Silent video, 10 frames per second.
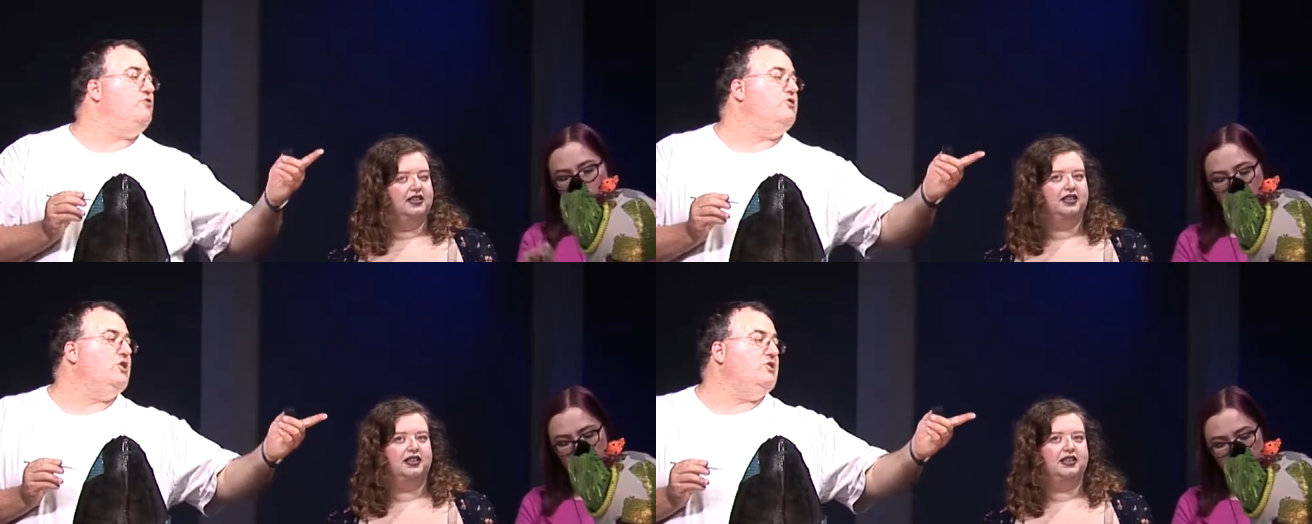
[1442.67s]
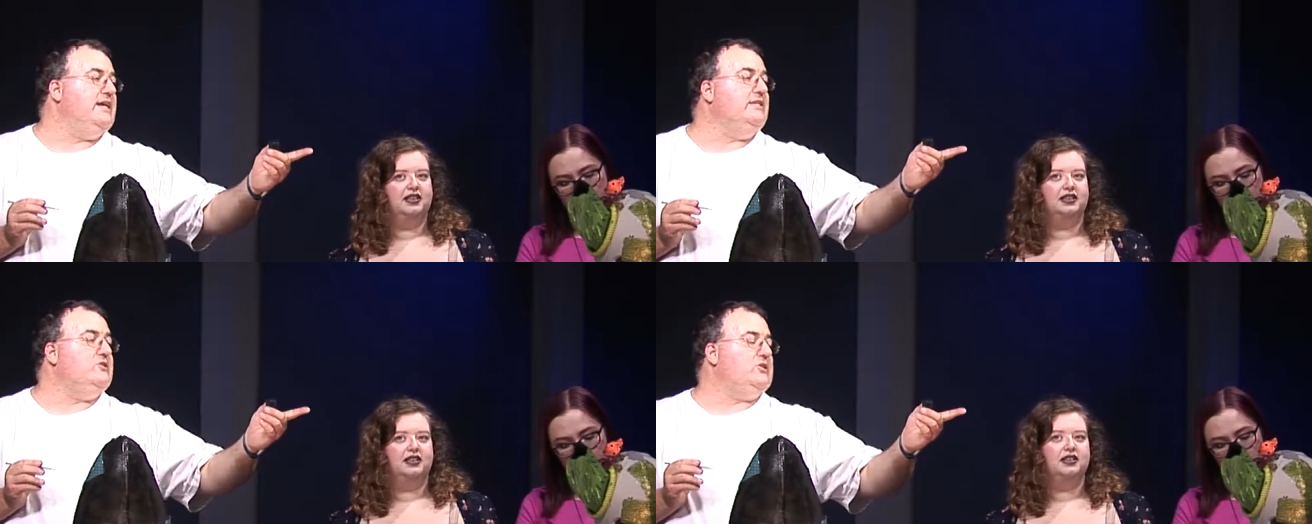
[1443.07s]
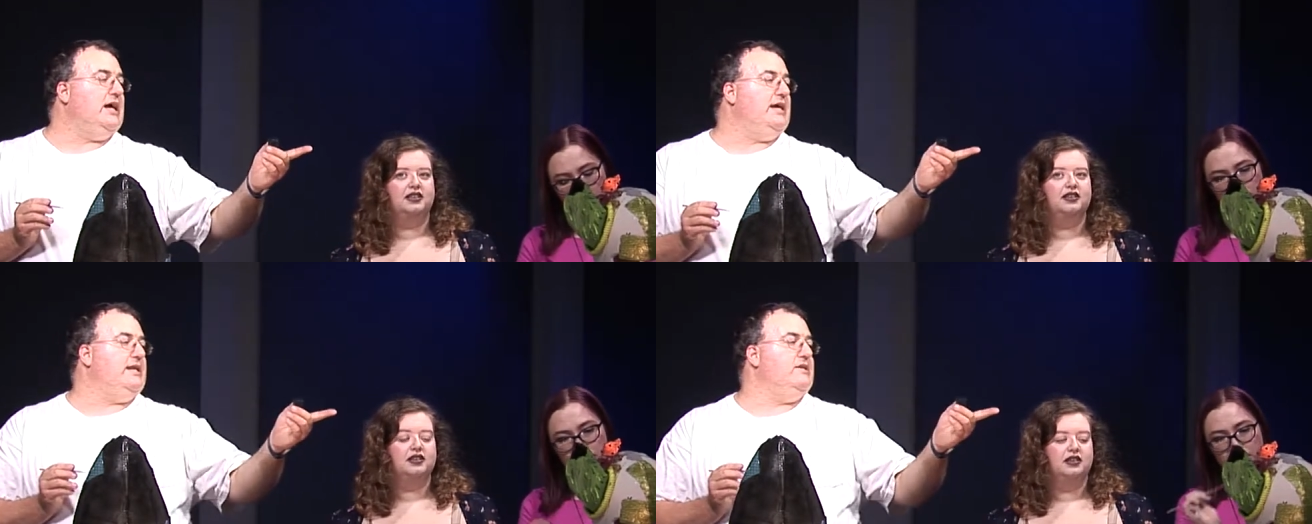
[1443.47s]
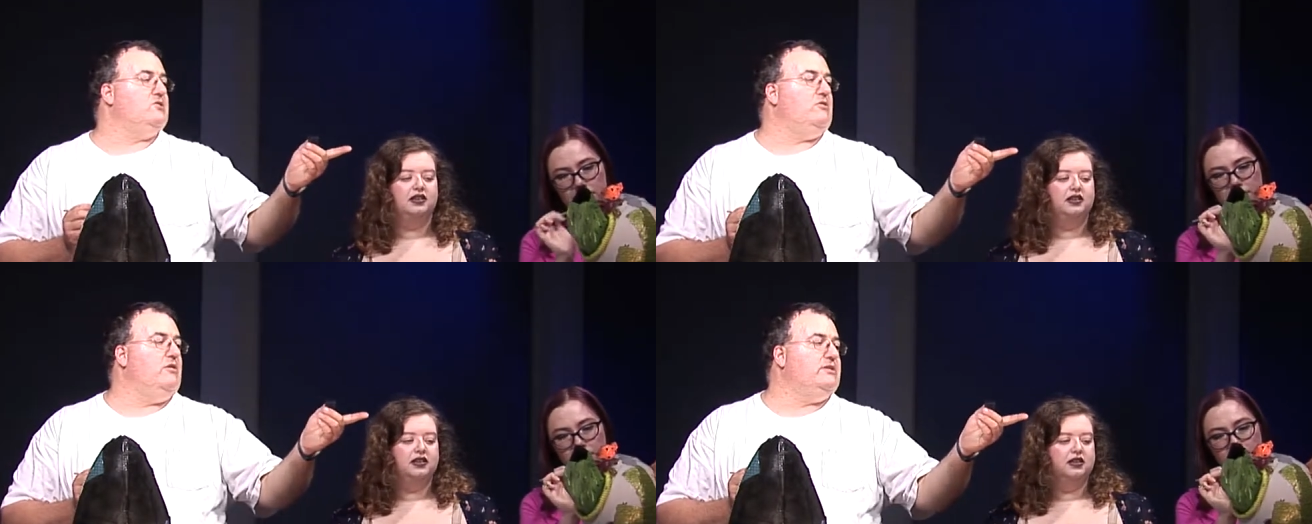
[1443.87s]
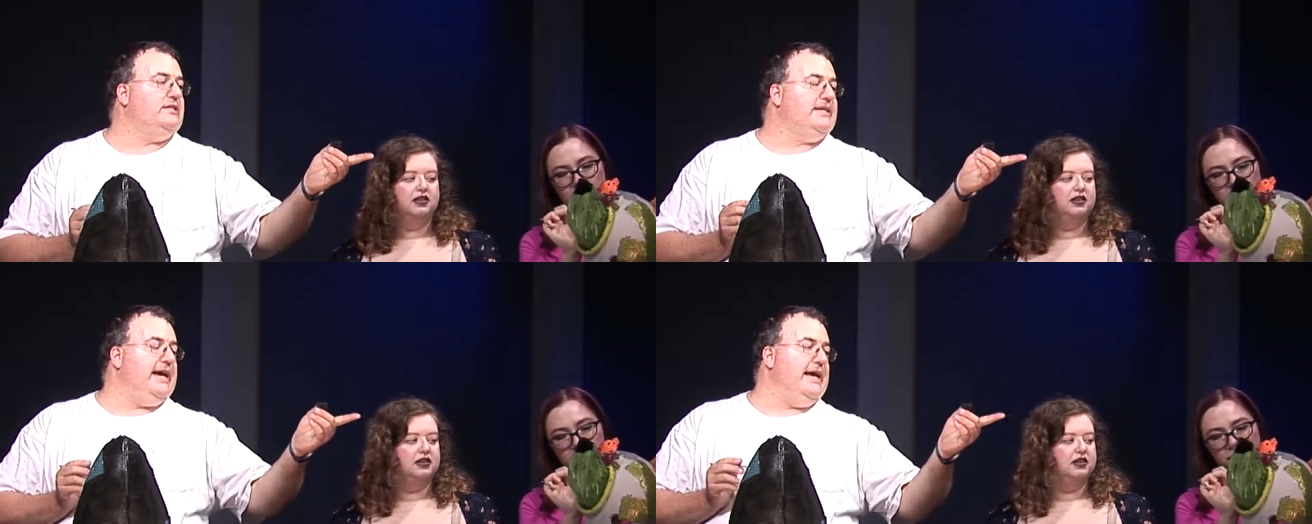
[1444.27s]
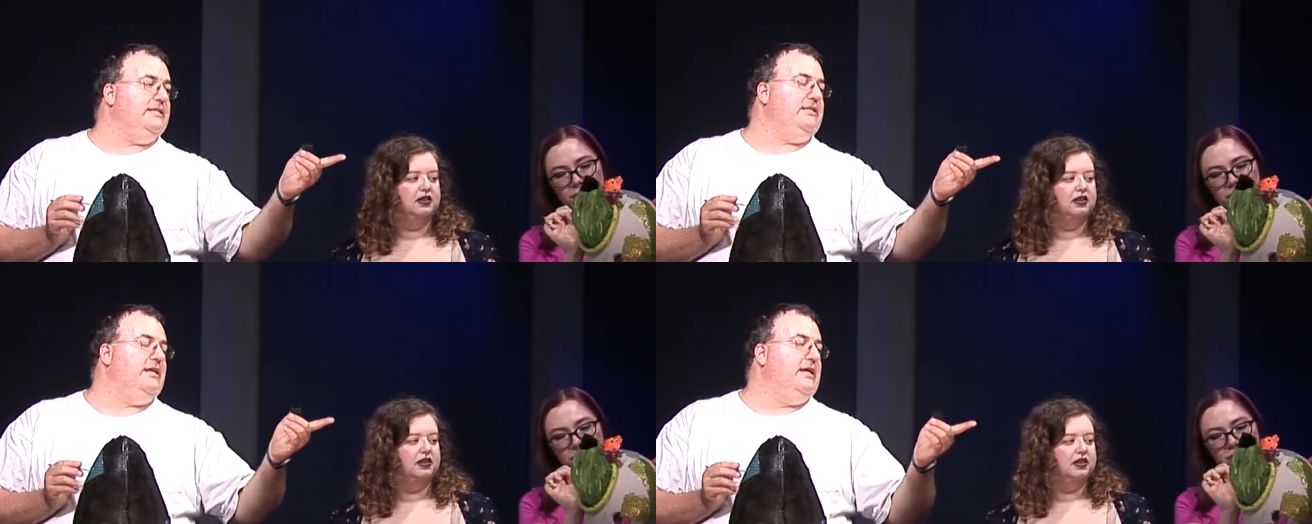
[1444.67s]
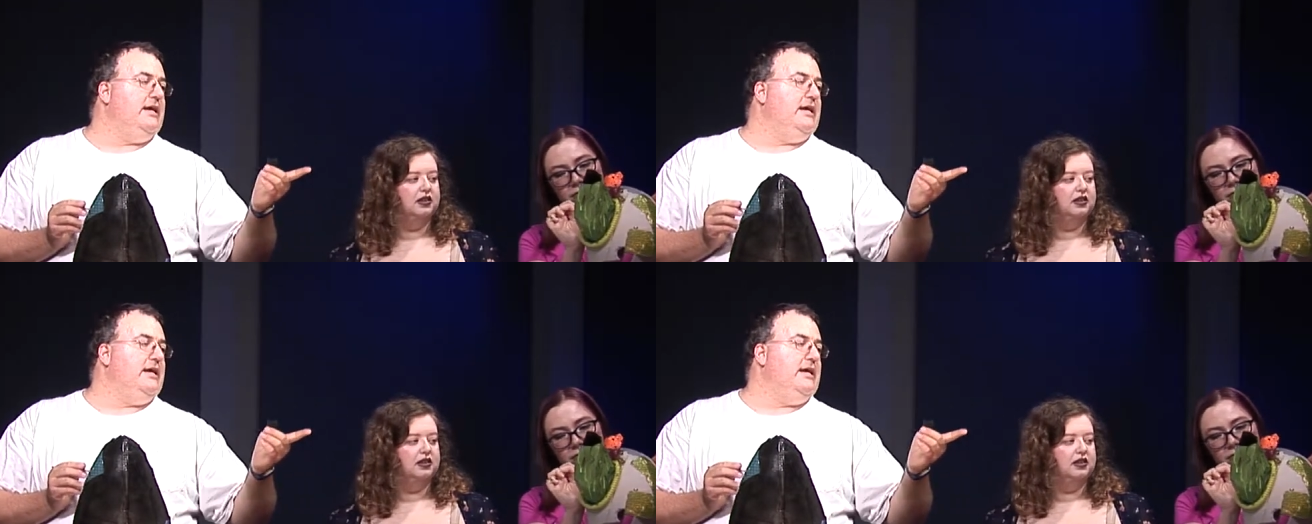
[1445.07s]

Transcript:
Speaker 1: so the inside is going to get